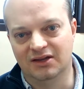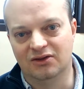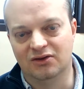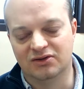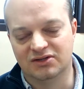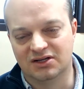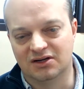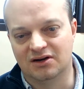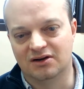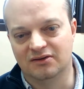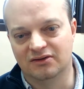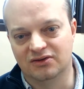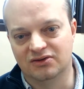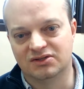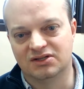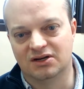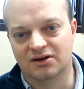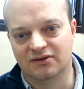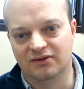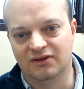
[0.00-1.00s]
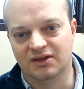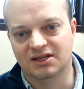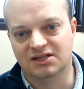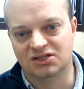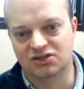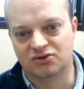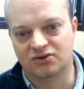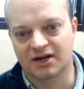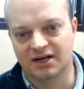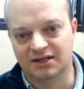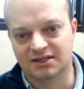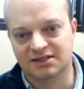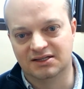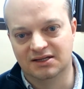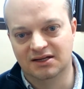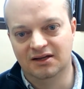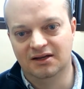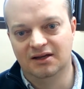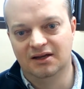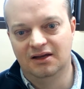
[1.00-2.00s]
Those are the strengths
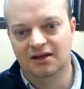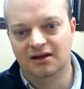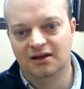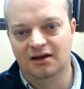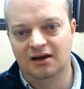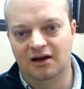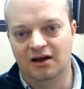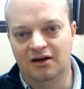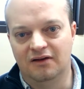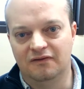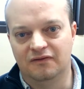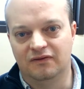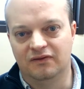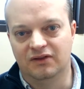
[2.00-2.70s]
of